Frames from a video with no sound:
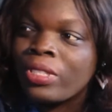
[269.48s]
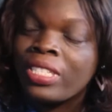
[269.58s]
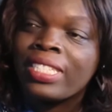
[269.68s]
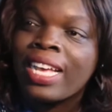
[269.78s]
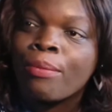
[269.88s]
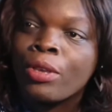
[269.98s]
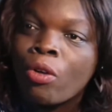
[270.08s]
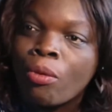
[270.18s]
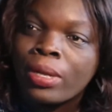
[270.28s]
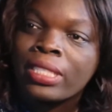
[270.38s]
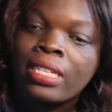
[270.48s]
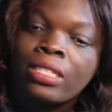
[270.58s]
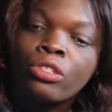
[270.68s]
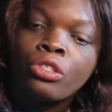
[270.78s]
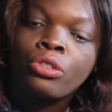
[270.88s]
But this can be
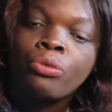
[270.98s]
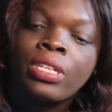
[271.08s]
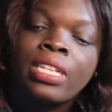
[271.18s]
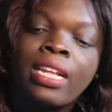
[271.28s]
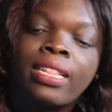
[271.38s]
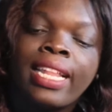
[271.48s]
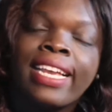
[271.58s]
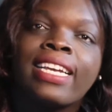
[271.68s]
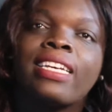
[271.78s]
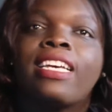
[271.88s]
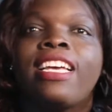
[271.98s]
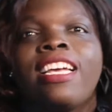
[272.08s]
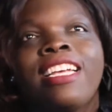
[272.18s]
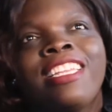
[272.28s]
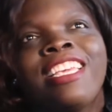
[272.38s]
combated in such a way that, like
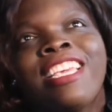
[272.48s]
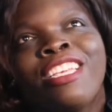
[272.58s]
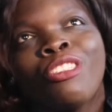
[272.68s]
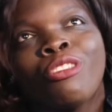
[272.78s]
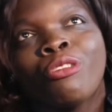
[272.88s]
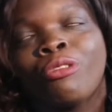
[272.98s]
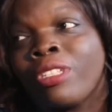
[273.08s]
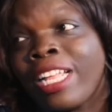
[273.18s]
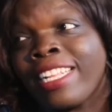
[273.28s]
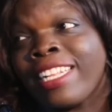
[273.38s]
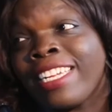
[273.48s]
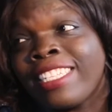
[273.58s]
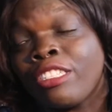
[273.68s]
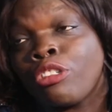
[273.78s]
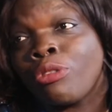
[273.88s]
the institute, that
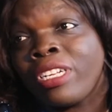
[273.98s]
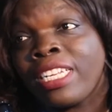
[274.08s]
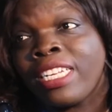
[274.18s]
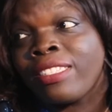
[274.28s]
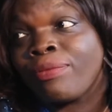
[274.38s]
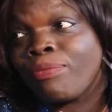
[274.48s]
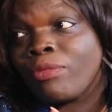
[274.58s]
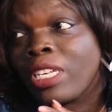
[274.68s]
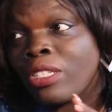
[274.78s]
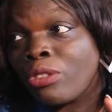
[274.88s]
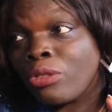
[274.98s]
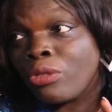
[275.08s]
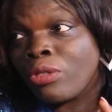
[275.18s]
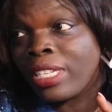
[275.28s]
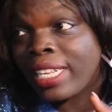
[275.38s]
like the training
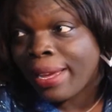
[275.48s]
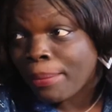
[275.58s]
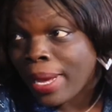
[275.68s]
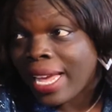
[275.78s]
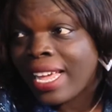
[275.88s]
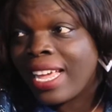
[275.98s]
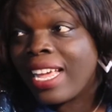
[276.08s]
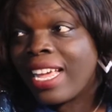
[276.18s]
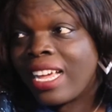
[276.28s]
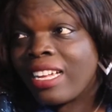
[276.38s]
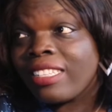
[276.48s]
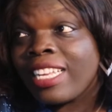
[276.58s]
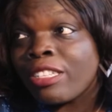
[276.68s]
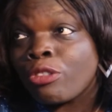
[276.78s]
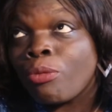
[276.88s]
institute in Epe,
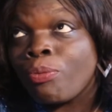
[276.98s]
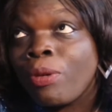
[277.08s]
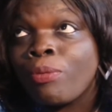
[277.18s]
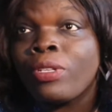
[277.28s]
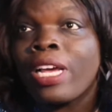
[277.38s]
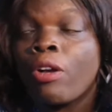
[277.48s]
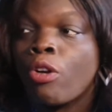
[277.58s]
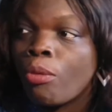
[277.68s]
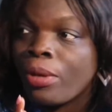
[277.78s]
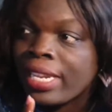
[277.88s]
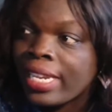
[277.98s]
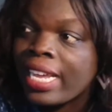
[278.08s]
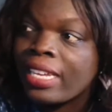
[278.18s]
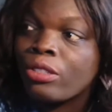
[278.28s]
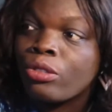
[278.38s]
there are some people that come in
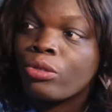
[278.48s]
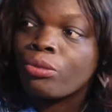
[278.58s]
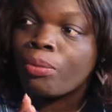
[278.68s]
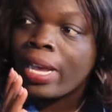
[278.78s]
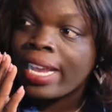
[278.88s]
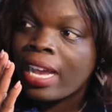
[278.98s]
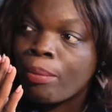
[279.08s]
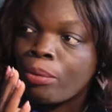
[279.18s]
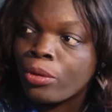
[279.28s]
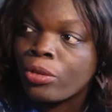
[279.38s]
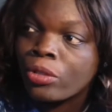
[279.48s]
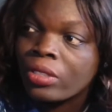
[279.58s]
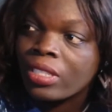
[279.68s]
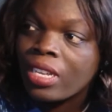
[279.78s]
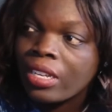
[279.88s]
there to buy our
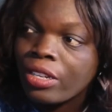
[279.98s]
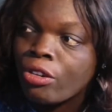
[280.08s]
products.